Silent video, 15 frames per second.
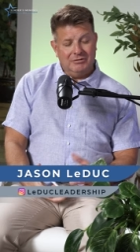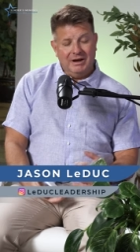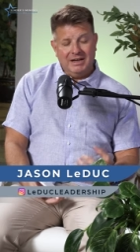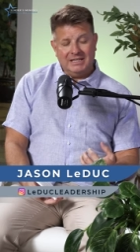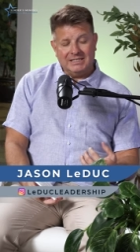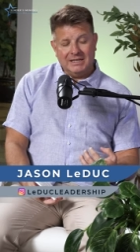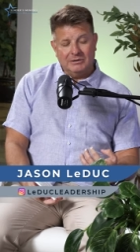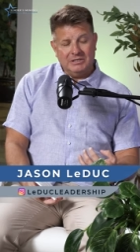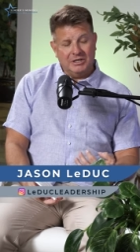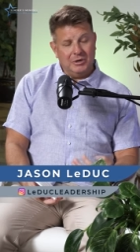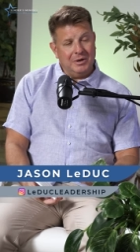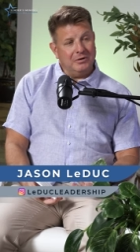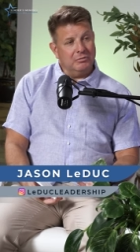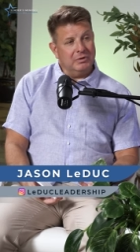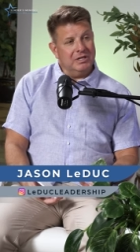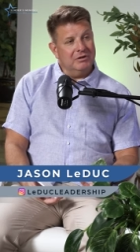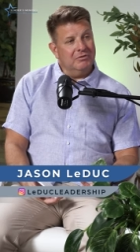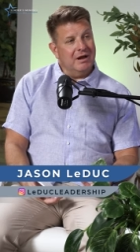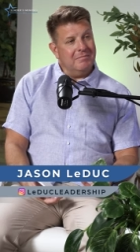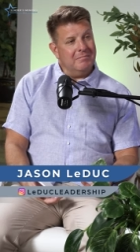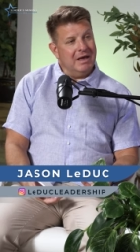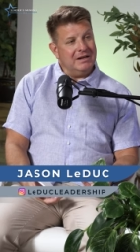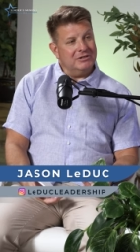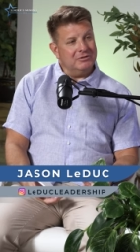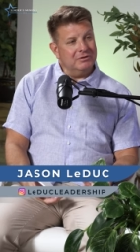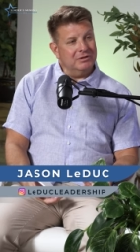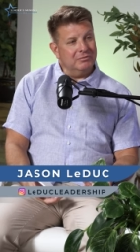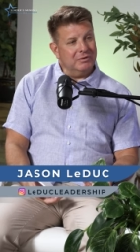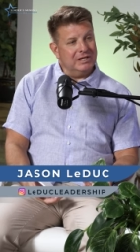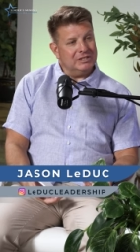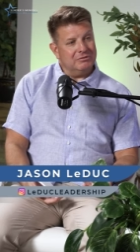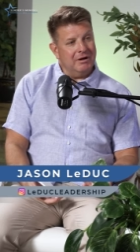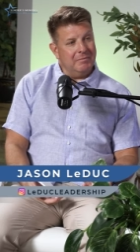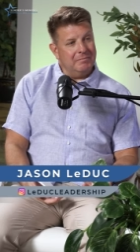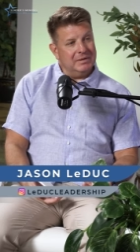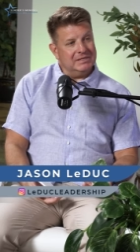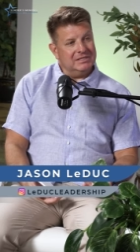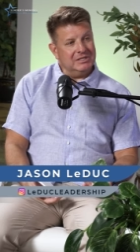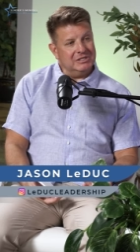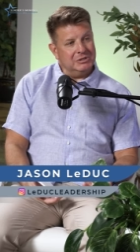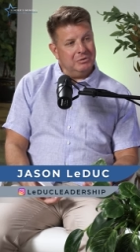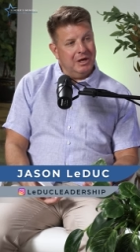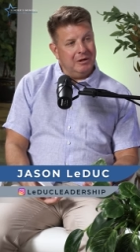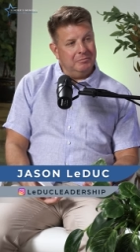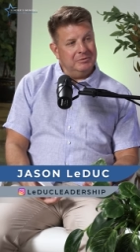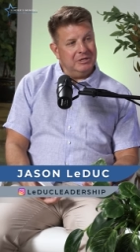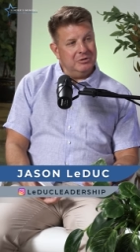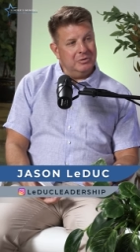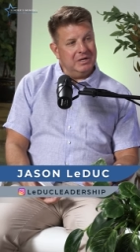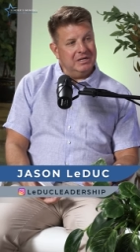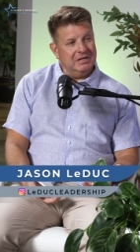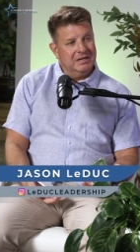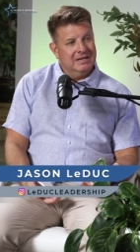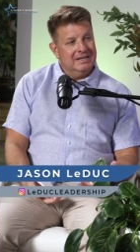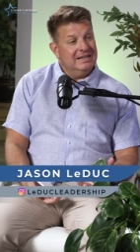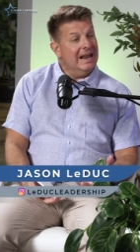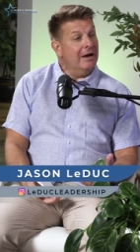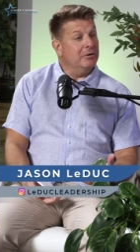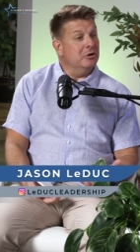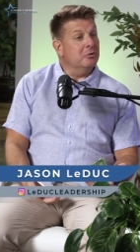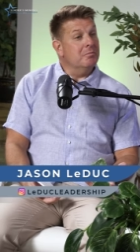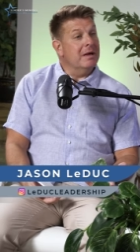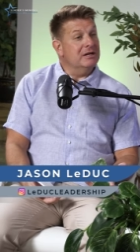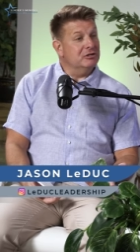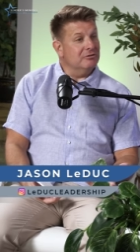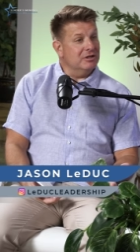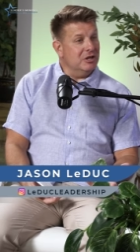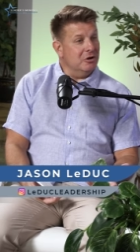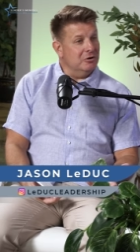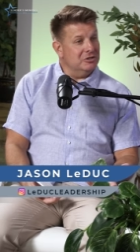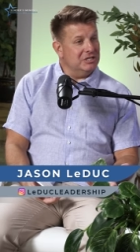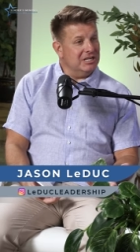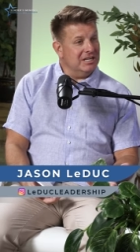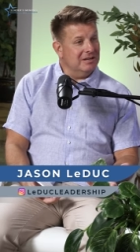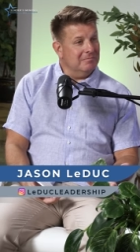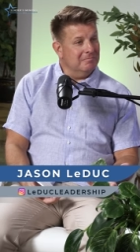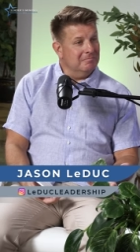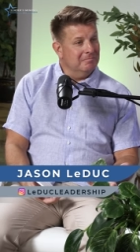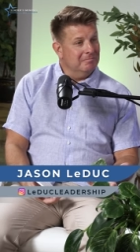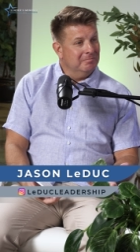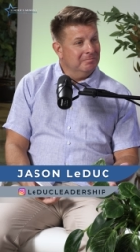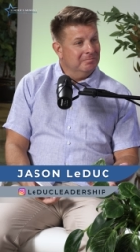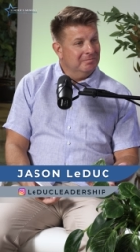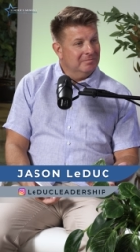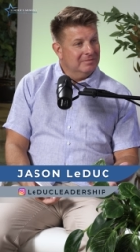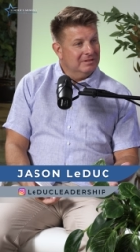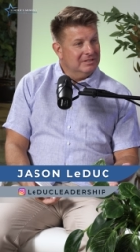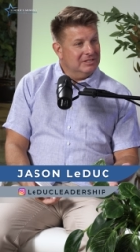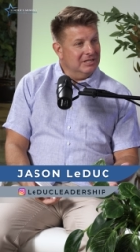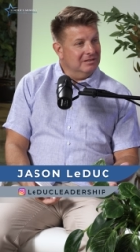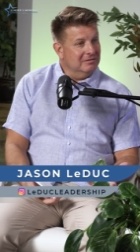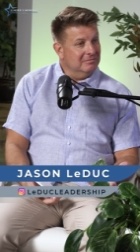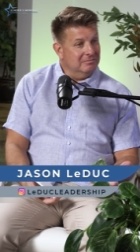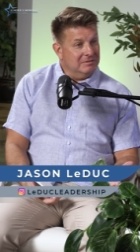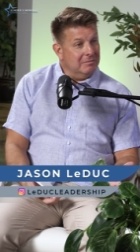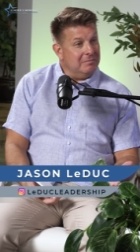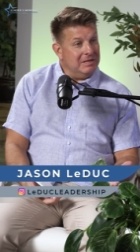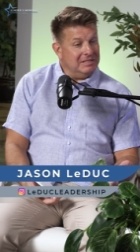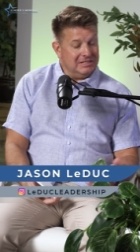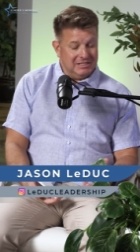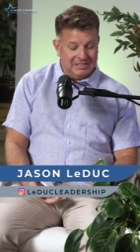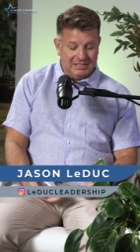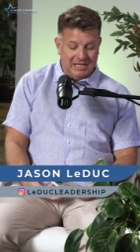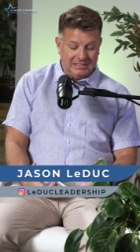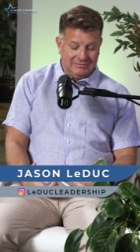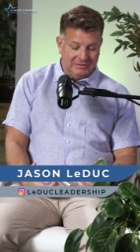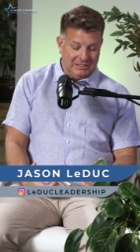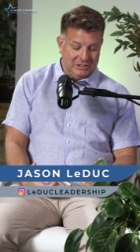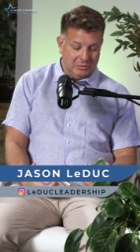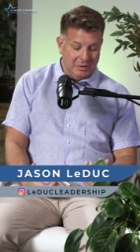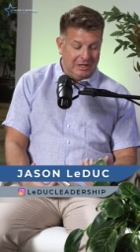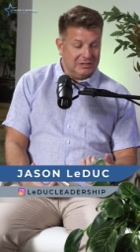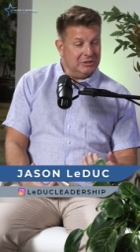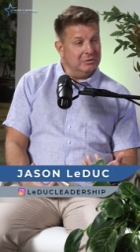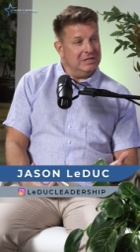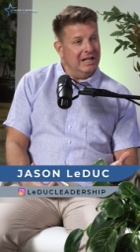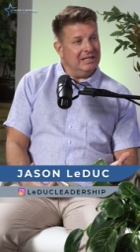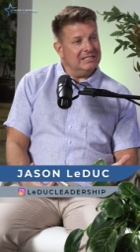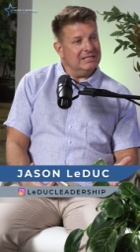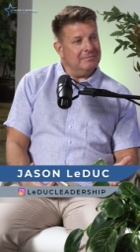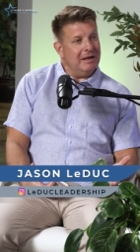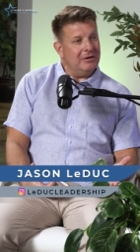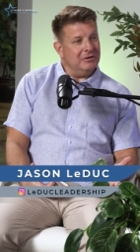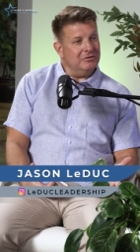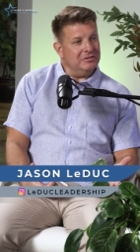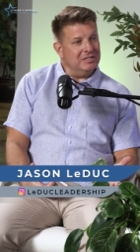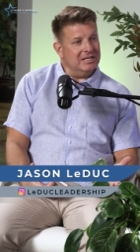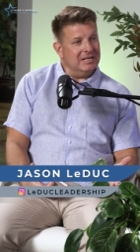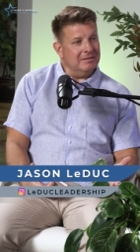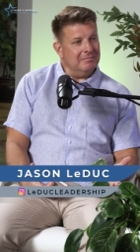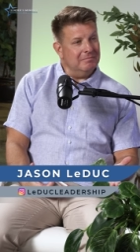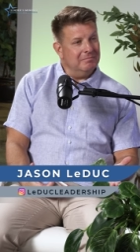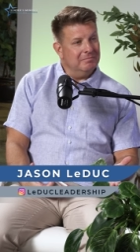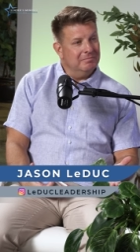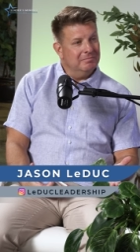great. It sounds like you had a really great mentor in the restaurant business who helped you, and now you're mentoring your team yes. to, to be successful as well. So tell us about your team.